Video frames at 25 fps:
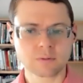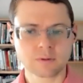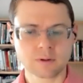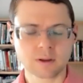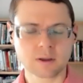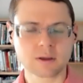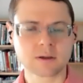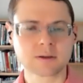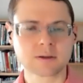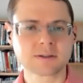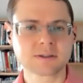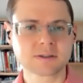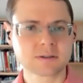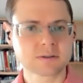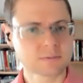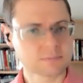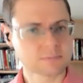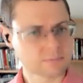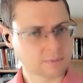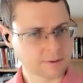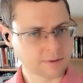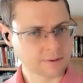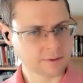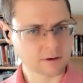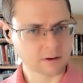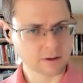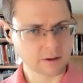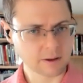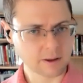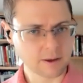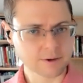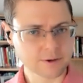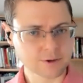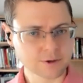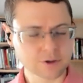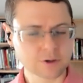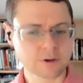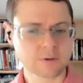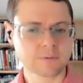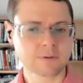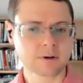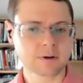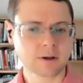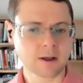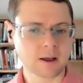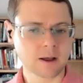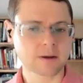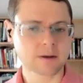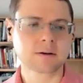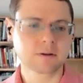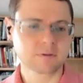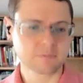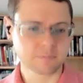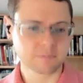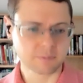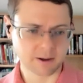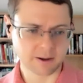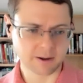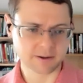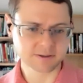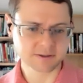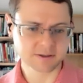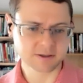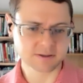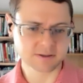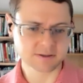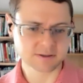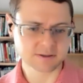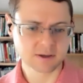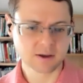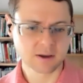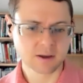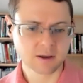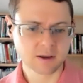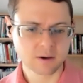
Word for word: is an indication of cognitive biases,